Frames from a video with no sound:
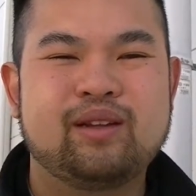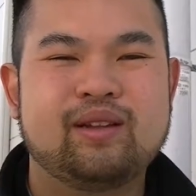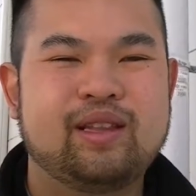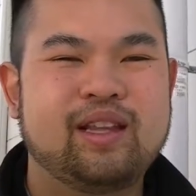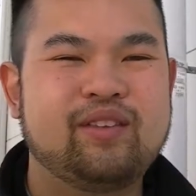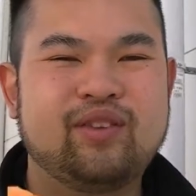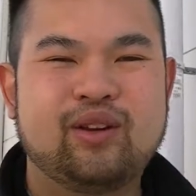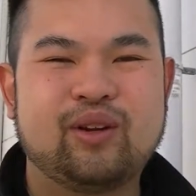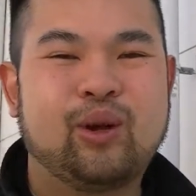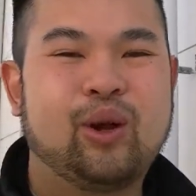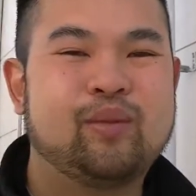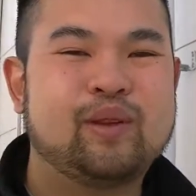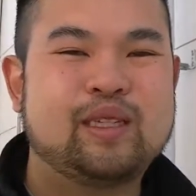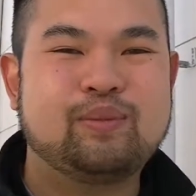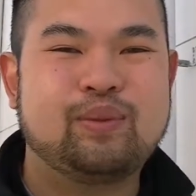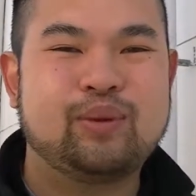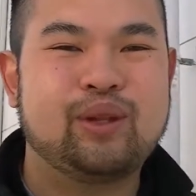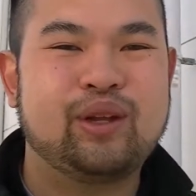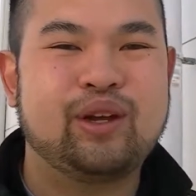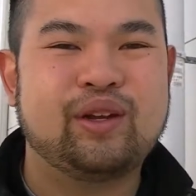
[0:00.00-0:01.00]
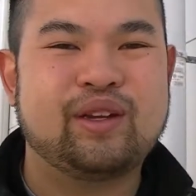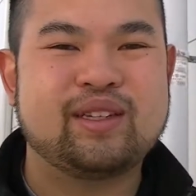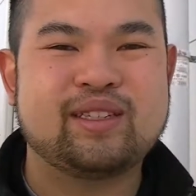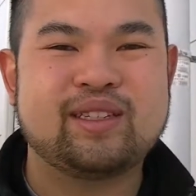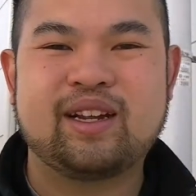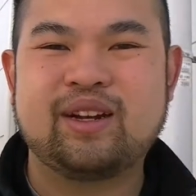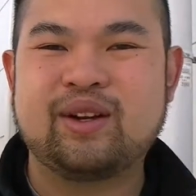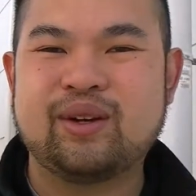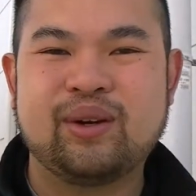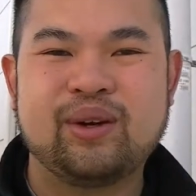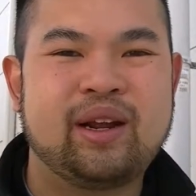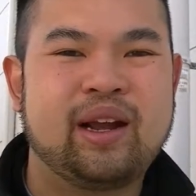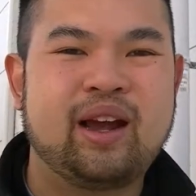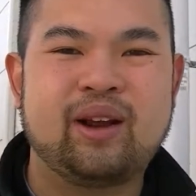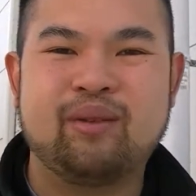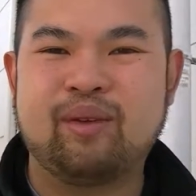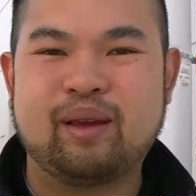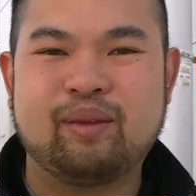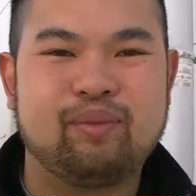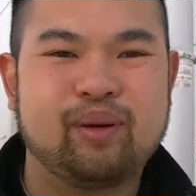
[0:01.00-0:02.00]
Leave in the comments below, because I don't know how
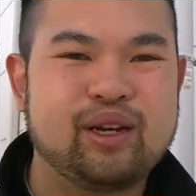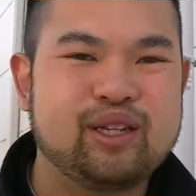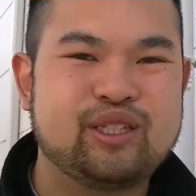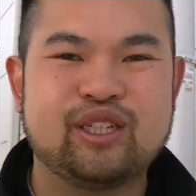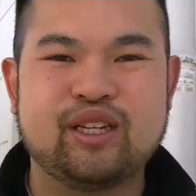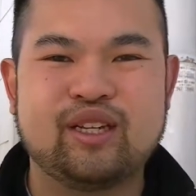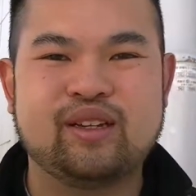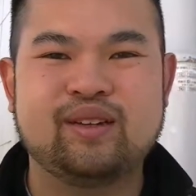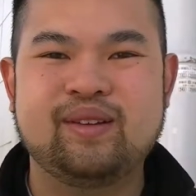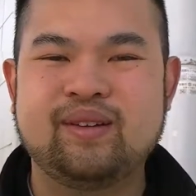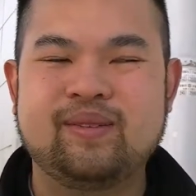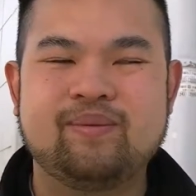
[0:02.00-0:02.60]
to make butter chicken.